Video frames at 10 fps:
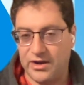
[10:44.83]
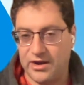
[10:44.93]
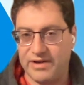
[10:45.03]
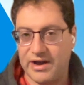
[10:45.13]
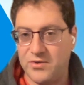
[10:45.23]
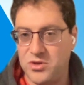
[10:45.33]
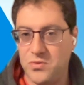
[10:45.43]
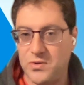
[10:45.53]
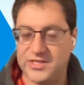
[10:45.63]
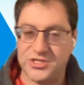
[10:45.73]
of how you
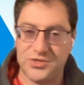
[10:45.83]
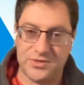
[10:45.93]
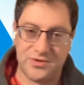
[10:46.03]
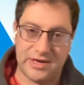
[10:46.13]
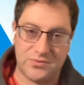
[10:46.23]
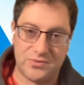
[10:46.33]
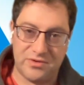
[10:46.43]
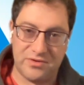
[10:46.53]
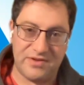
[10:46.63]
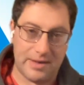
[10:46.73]
want to interact with
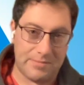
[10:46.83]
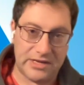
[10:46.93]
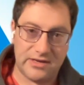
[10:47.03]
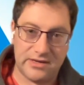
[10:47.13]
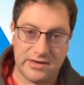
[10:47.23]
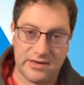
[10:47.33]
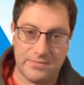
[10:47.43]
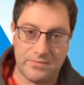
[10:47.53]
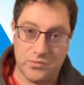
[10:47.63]
your family um,